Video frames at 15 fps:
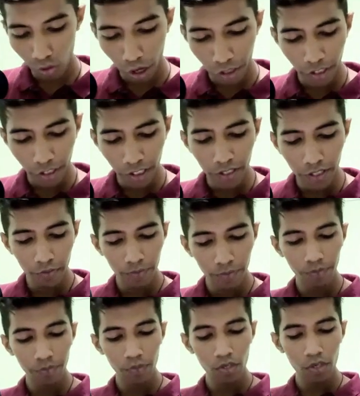the thing?
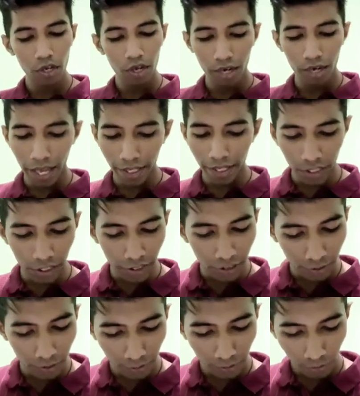Like this.
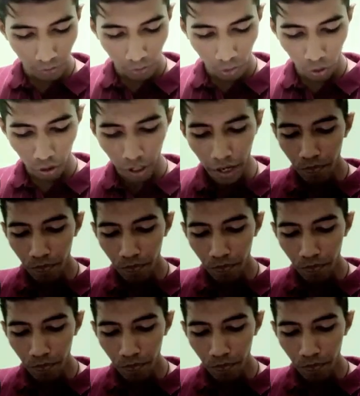Okay,